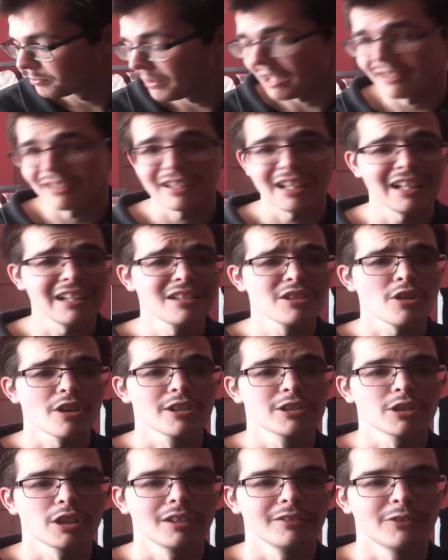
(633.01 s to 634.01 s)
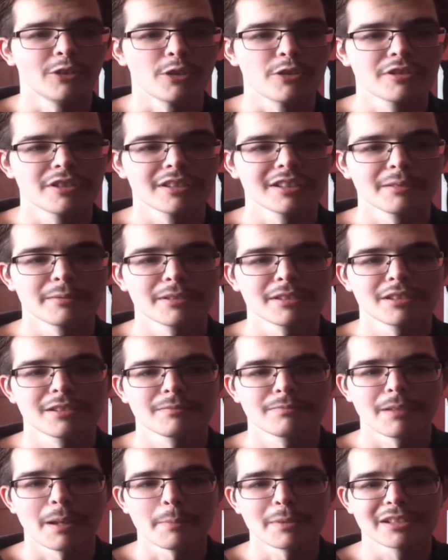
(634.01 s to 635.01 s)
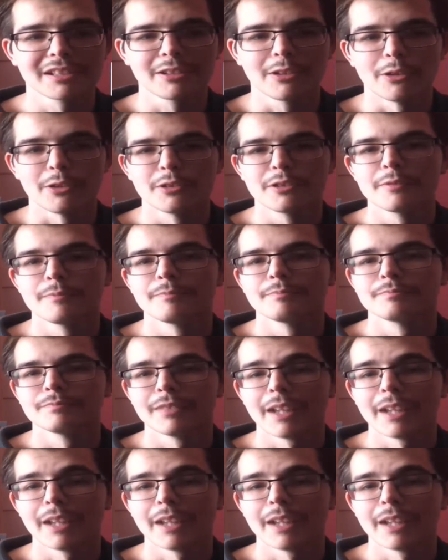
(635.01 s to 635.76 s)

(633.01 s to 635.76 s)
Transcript: But I enjoyed Sonic Forces. It was good.